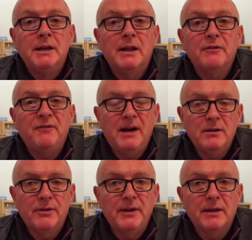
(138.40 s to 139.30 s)
Now, the
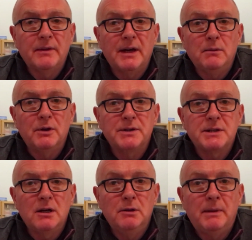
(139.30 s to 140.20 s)
final thing that I want
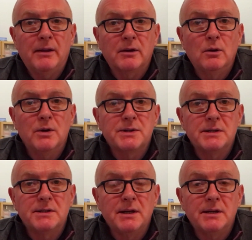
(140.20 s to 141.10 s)
to tell you about the course
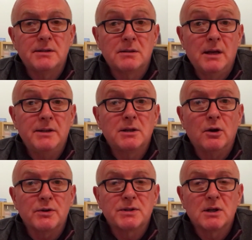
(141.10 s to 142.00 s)
is that it's
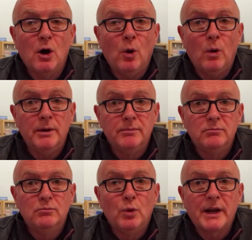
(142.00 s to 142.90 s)
got soul, and
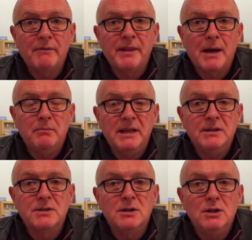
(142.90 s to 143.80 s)
whatever that
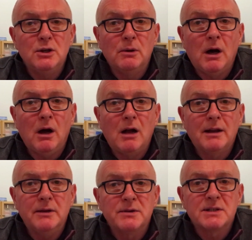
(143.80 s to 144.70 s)
means to you, I'll
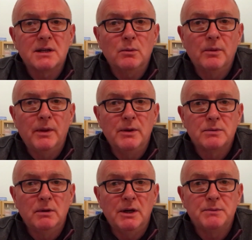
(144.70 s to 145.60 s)
let you sit with
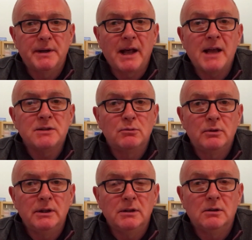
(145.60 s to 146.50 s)
those words, but it has a
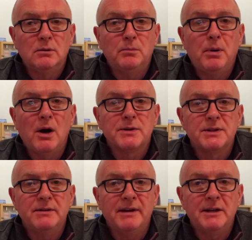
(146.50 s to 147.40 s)
real
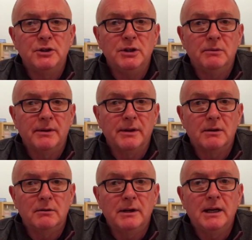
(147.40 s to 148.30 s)
positive energy with it,
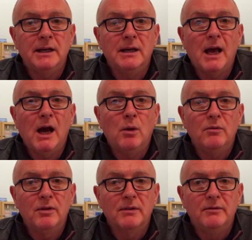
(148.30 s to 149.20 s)
a really
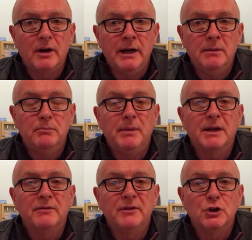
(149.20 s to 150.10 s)
helpful and very
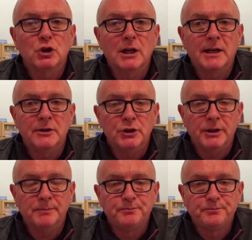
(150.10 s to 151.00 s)
beneficial energy.